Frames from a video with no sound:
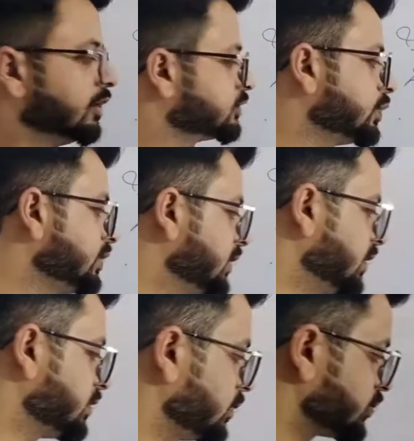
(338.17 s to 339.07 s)
So
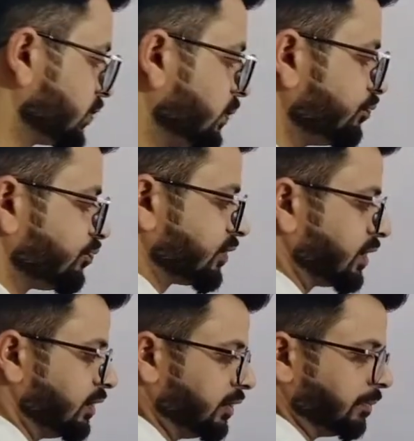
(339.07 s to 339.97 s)
here also
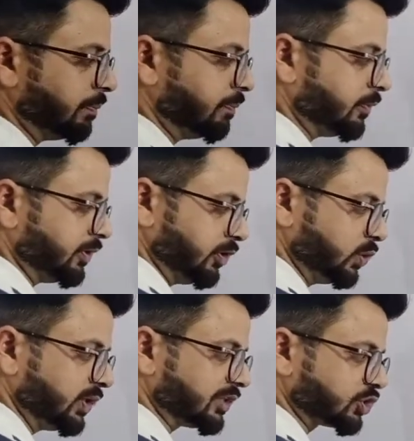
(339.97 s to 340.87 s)

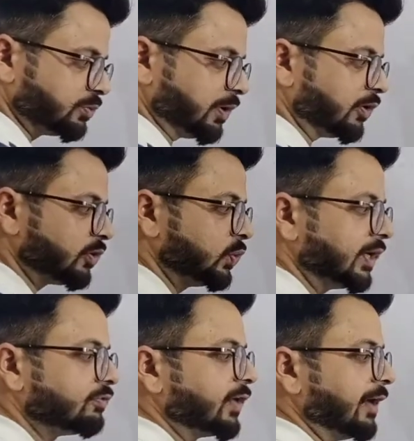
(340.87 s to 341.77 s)
2 raised to the power 2
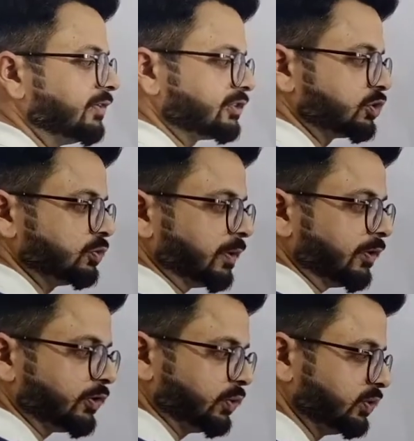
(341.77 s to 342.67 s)
and 5 raised to the
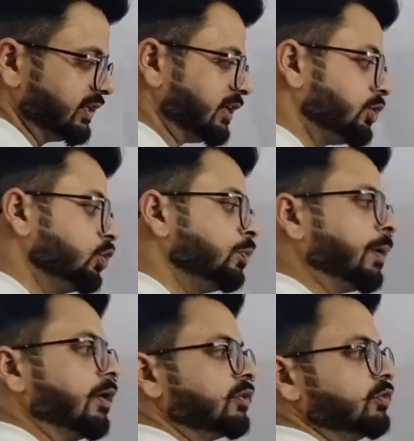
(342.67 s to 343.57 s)
power 2. That 2
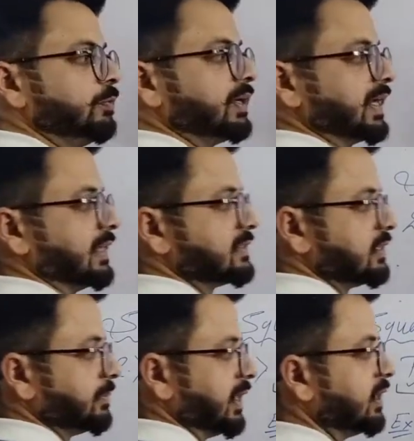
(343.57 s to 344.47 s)
power will be
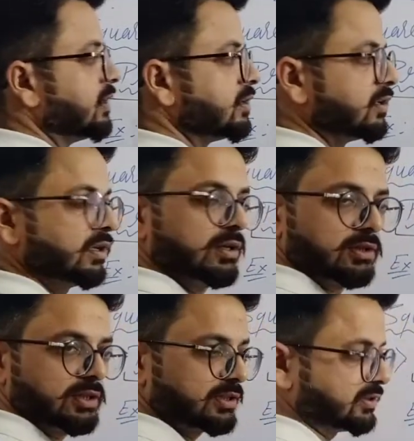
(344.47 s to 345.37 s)
cancelled by
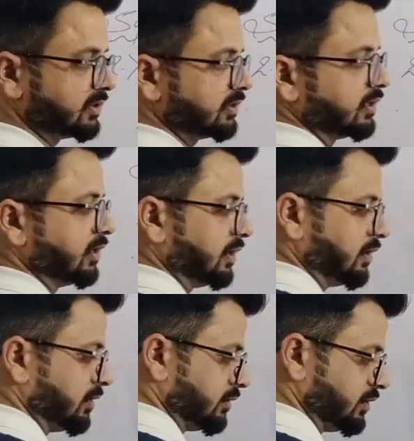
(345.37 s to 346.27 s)
this.
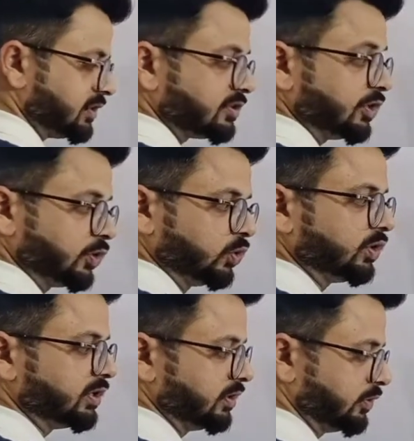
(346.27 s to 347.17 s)
This
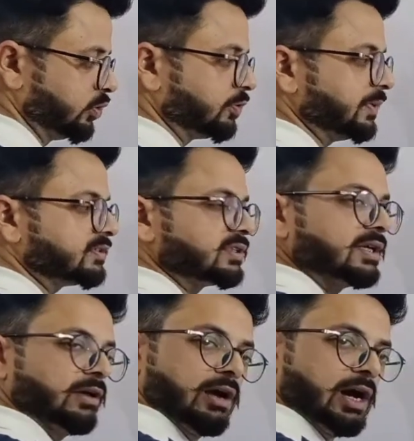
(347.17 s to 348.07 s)
root means
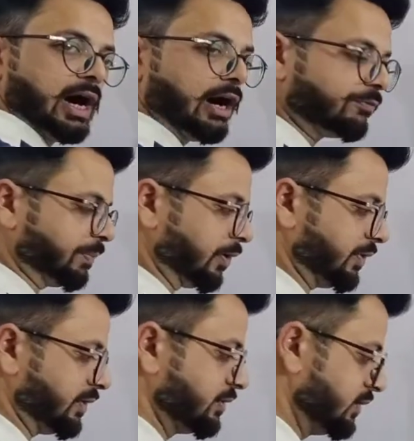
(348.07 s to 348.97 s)
half
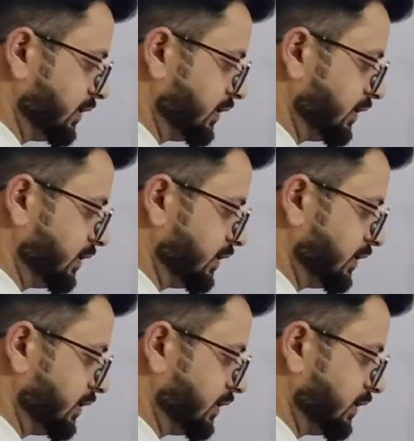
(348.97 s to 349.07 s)
power.